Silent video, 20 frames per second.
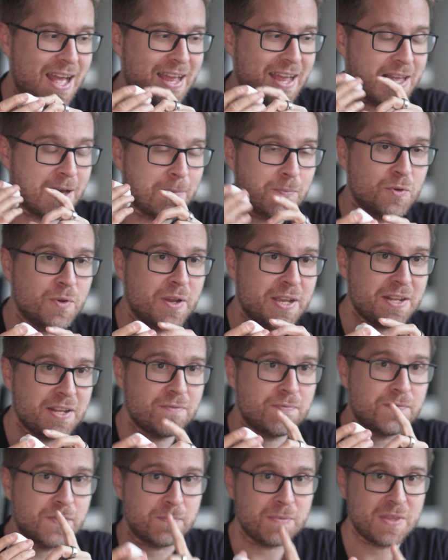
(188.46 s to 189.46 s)
I
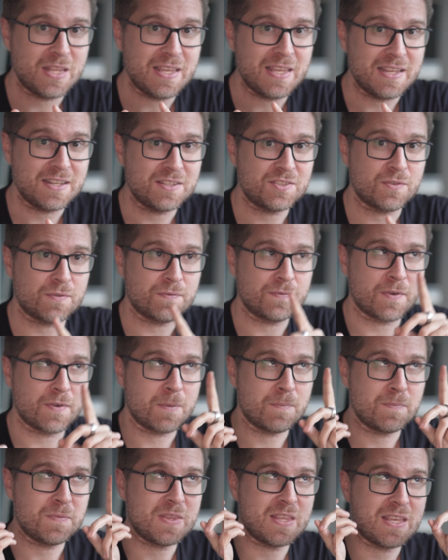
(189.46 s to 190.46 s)
upgraded from
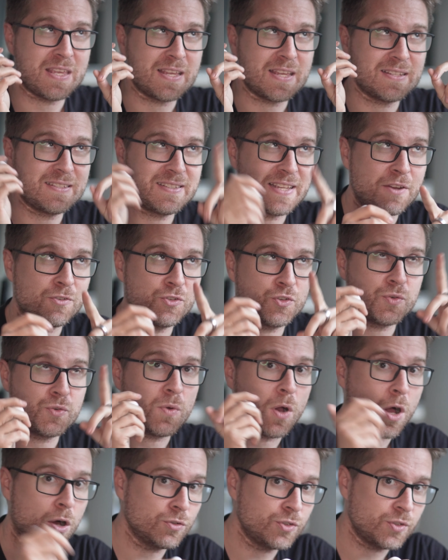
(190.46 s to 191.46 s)
the Sound
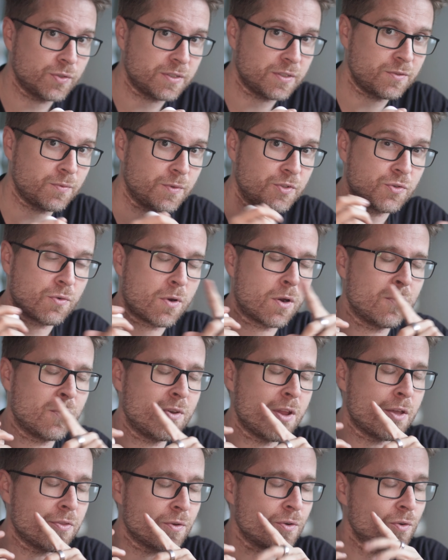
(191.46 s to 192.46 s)
True Ultras, which are
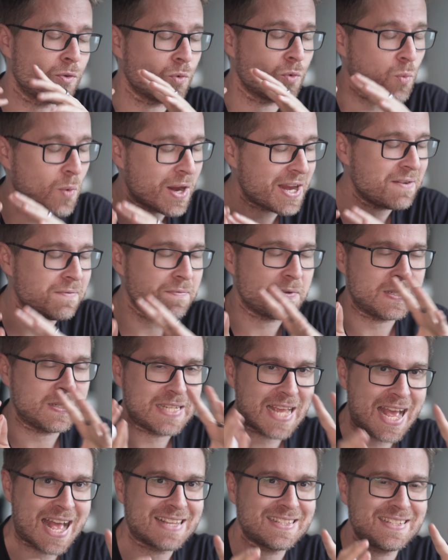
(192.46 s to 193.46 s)
another great,
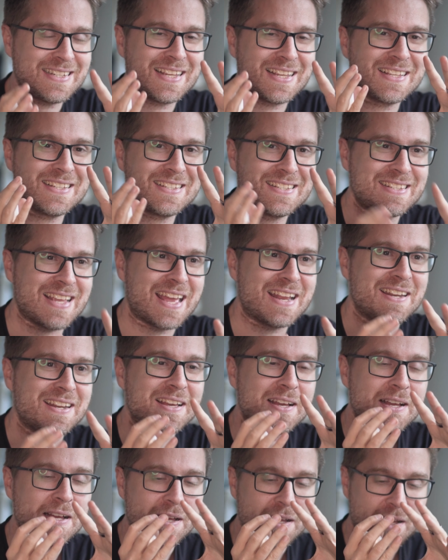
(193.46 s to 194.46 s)
fantastic set
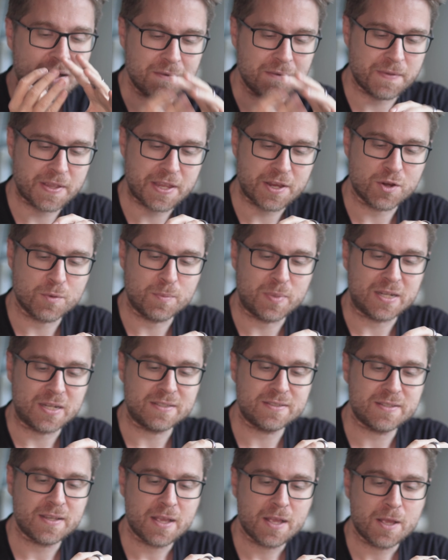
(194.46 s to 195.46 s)
of
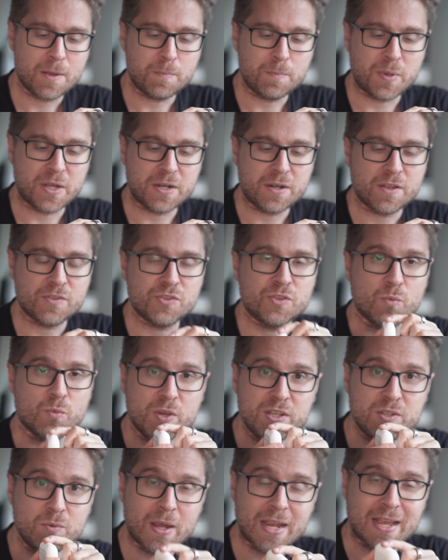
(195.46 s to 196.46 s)
earbuds. But the
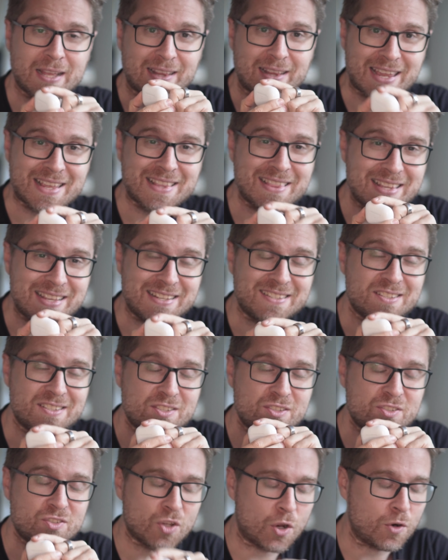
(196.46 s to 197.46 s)
reason why I like these
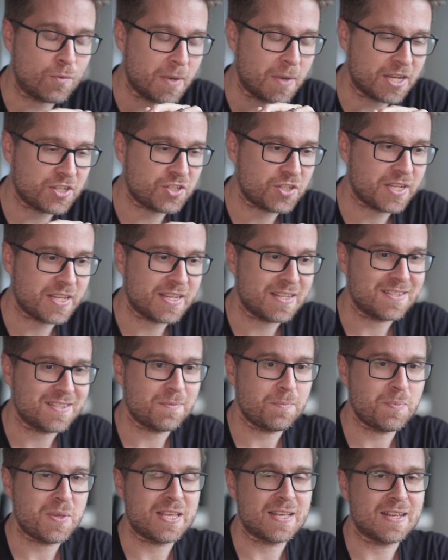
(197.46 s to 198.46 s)
so much
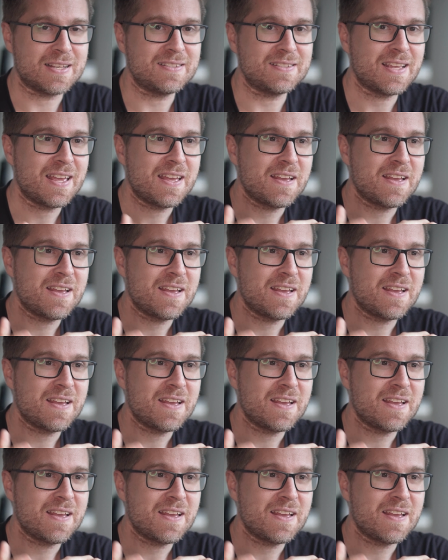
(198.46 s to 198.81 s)
is because